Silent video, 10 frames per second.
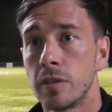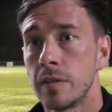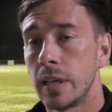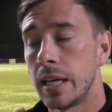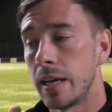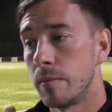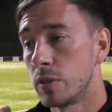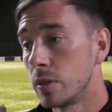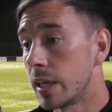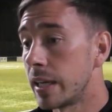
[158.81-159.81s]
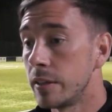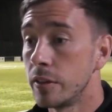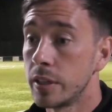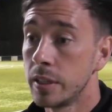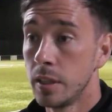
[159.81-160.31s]
Um, so again, another
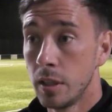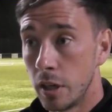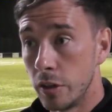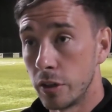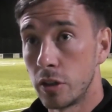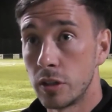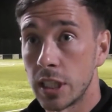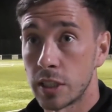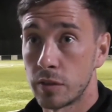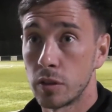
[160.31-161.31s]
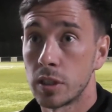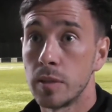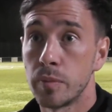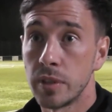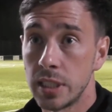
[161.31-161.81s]
another good test for us in
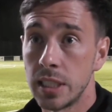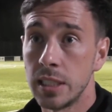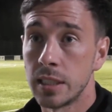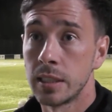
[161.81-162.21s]
pre-season.